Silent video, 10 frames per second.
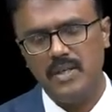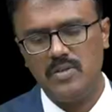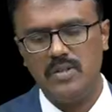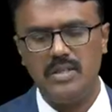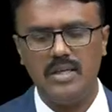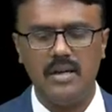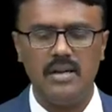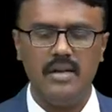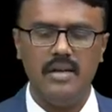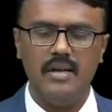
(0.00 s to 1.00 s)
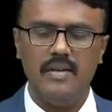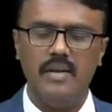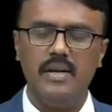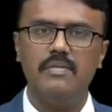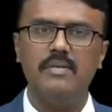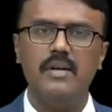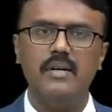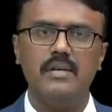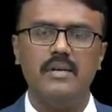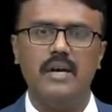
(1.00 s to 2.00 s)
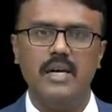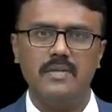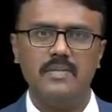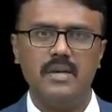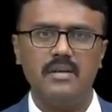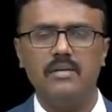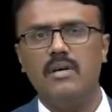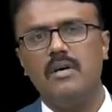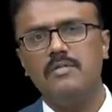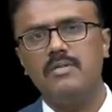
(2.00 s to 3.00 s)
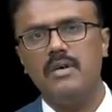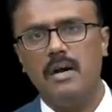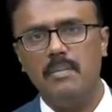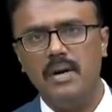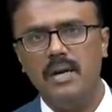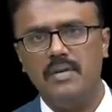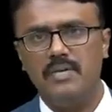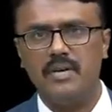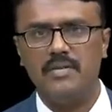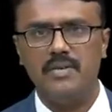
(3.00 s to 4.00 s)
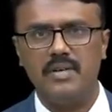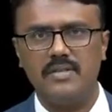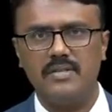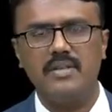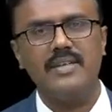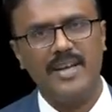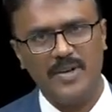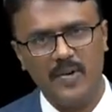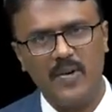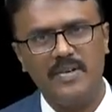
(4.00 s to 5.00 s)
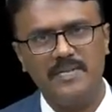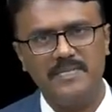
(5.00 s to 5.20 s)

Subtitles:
So these are the different aspects of combined effect of drugs. Thank you all.